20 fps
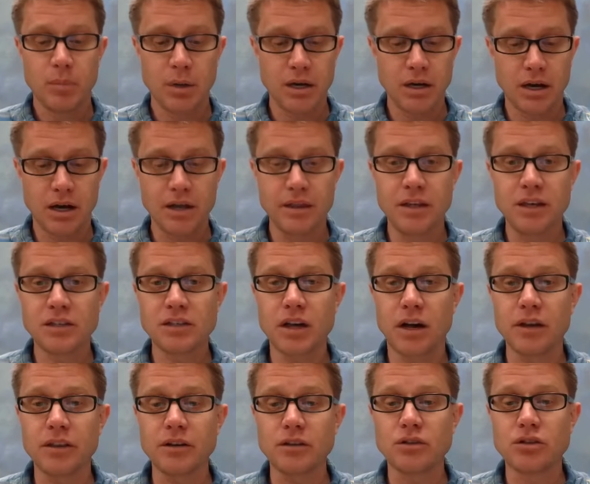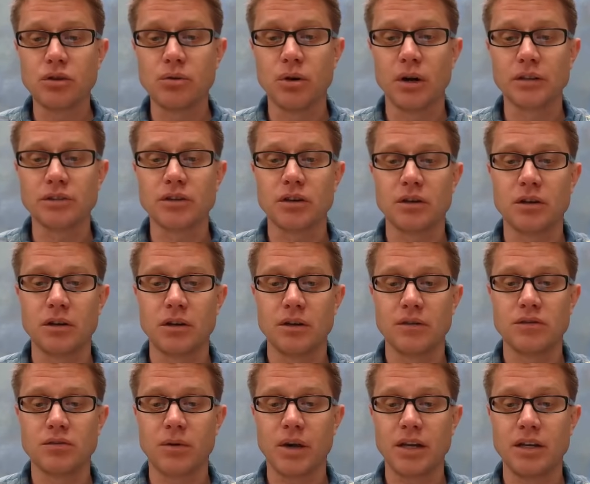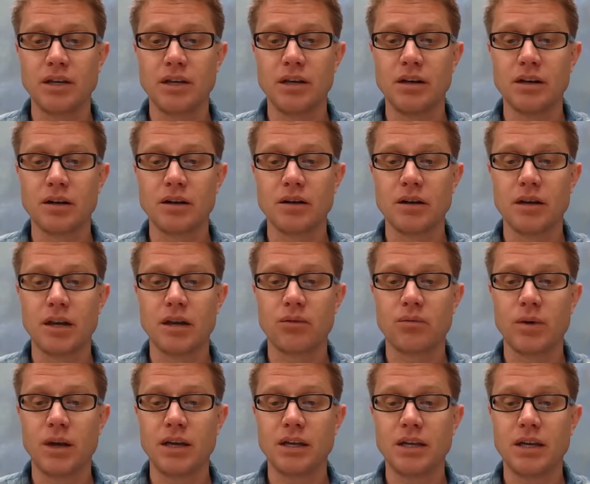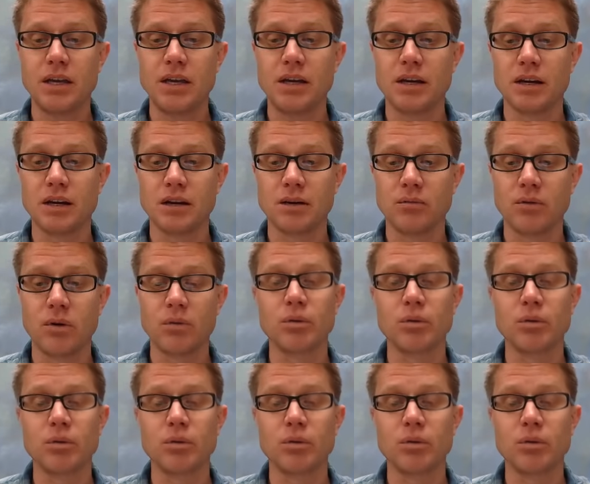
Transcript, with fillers: But on these other two alternatives right here and right here,